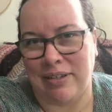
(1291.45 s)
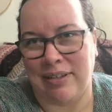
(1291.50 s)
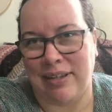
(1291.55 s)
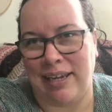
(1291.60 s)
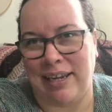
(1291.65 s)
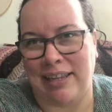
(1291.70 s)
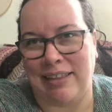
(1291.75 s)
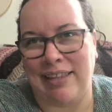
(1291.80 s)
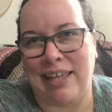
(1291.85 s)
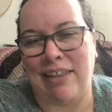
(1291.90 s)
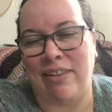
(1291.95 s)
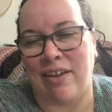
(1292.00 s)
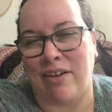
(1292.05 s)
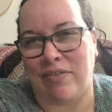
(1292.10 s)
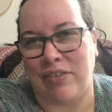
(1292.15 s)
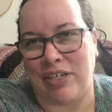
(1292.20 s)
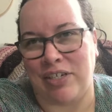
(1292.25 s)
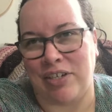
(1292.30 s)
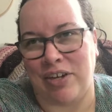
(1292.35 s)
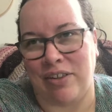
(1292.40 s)
Like, they
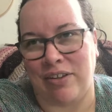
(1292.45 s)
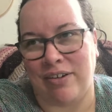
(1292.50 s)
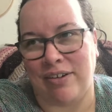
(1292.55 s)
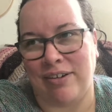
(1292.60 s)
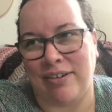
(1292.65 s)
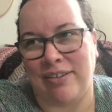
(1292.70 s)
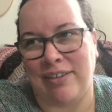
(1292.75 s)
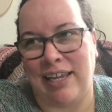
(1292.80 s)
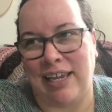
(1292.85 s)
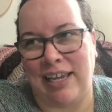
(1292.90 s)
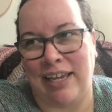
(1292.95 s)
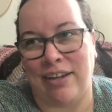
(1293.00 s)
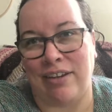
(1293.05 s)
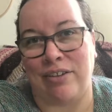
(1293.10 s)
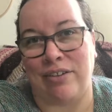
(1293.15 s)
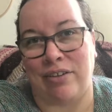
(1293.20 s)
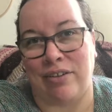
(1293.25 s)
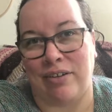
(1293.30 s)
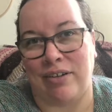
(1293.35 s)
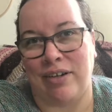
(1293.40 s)
love each other. They get
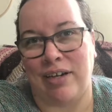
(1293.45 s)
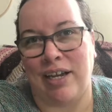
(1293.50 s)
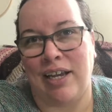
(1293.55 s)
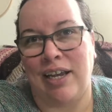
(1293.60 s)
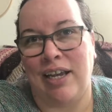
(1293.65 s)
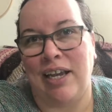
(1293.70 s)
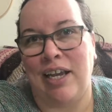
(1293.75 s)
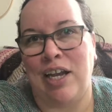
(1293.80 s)
along.